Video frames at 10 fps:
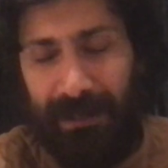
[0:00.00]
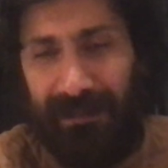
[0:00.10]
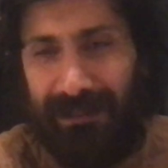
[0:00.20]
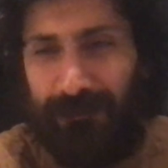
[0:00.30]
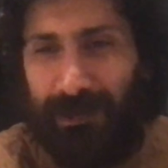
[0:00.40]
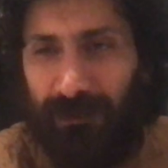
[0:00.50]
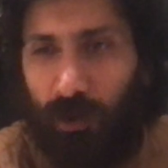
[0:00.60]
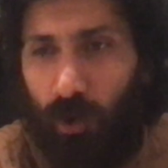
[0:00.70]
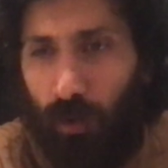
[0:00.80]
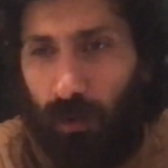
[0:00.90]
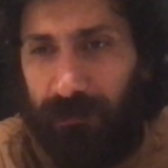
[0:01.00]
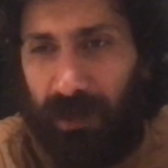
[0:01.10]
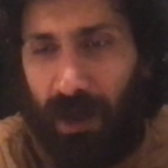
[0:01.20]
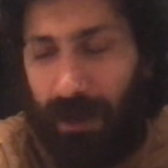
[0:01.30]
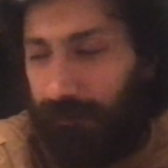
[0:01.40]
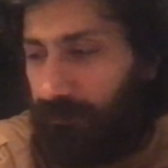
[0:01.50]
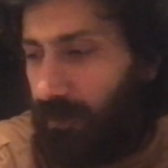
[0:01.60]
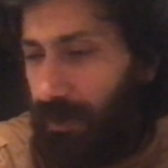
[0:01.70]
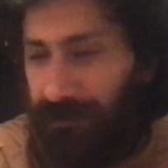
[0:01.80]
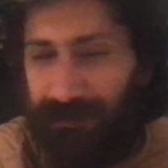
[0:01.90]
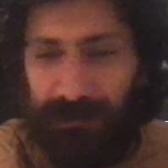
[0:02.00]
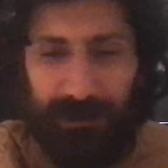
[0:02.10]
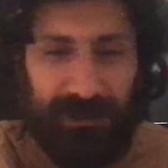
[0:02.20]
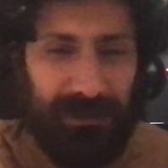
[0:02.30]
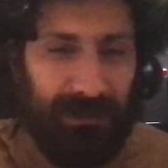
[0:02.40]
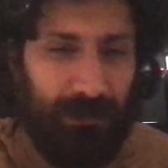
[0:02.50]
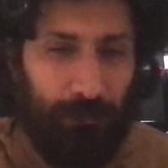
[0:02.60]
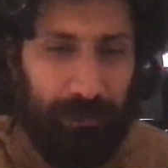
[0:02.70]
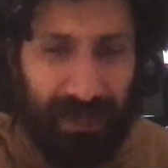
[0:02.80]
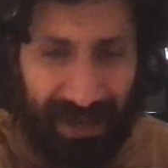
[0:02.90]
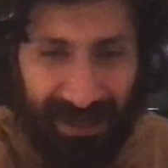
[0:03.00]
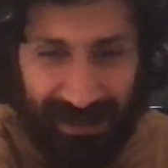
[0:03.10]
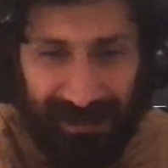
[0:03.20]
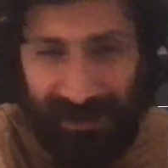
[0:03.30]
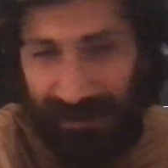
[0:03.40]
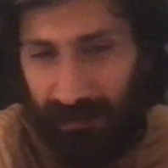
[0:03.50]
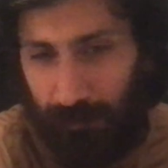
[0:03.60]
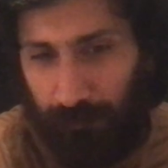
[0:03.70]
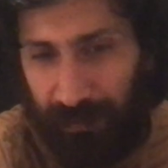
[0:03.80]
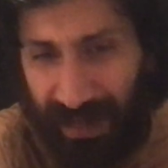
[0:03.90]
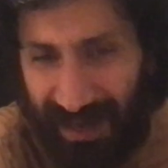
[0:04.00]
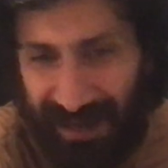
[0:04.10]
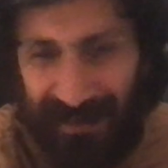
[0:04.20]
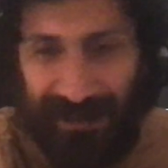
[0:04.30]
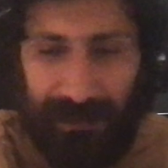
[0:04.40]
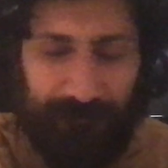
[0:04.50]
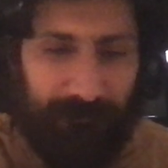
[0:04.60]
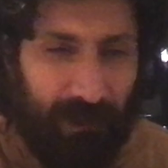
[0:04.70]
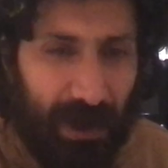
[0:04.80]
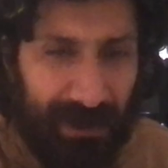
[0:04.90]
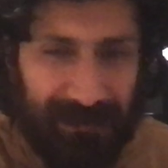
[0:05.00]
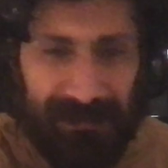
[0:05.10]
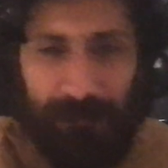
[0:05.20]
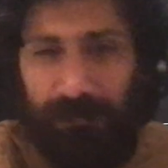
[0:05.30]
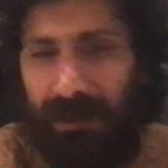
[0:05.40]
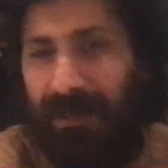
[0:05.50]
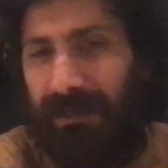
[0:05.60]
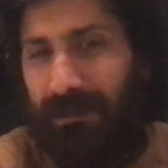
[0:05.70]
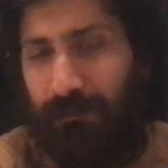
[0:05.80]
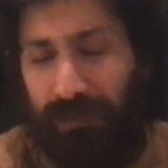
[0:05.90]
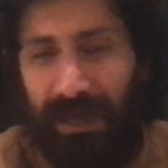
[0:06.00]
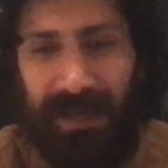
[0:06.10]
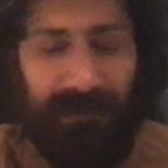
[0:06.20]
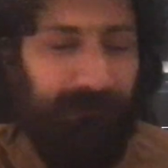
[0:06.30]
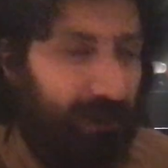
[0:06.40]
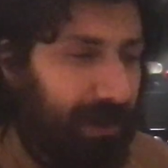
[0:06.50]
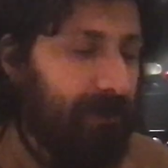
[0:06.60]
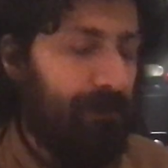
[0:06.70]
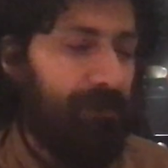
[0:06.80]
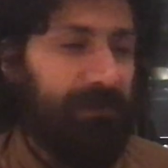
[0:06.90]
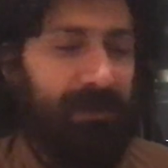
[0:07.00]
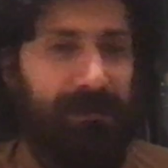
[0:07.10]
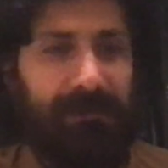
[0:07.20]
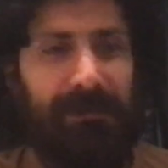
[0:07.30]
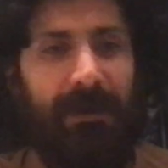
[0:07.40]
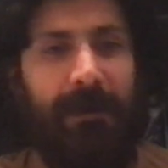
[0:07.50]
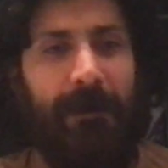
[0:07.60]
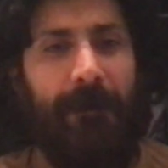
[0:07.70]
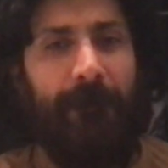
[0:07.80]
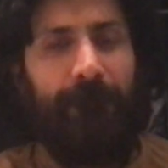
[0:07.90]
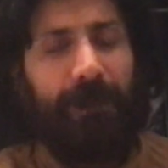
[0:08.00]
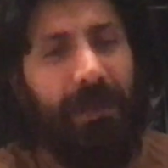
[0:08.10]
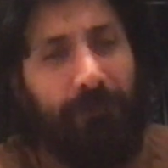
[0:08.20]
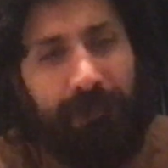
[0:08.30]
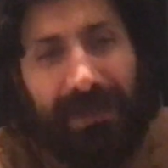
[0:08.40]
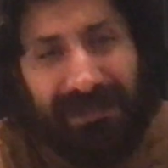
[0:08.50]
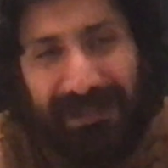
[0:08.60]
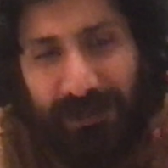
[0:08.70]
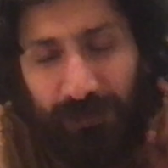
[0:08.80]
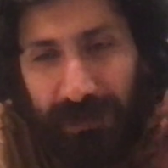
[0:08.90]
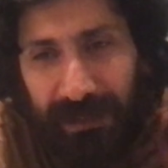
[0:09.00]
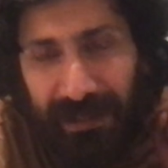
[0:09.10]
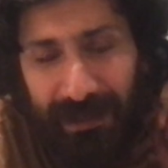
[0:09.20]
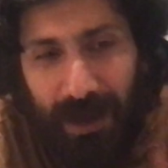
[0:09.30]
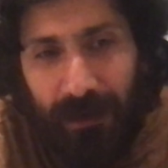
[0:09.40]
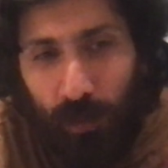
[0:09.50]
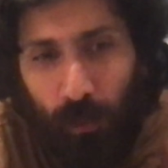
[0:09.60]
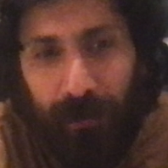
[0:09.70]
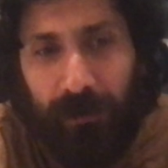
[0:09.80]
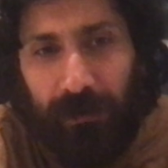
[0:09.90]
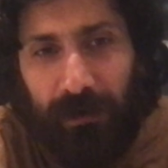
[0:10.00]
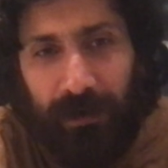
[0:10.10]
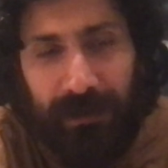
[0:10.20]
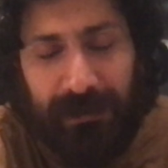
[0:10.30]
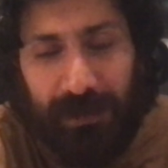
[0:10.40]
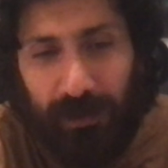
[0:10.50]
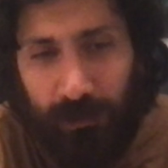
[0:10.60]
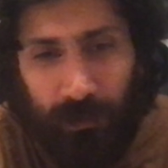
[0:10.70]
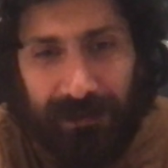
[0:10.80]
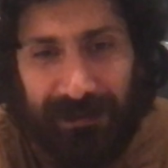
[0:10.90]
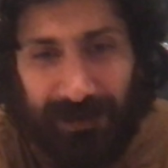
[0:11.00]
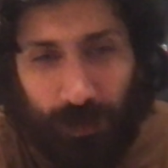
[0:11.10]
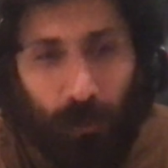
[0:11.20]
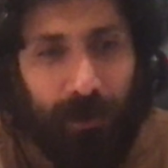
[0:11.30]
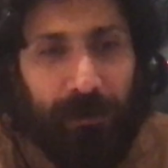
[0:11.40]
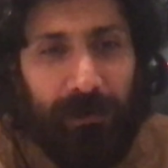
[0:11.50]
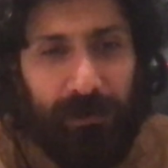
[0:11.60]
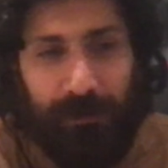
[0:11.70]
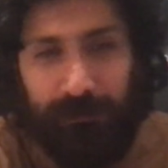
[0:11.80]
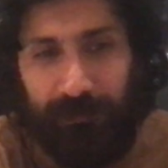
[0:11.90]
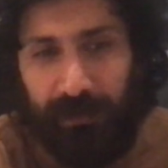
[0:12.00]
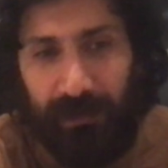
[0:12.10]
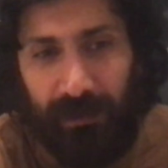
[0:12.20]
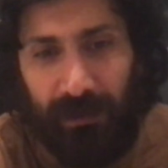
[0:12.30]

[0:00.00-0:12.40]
They spent the whole time trying to just complain and find something and complain and find other things, because it's really not a winner. It's not a winner country.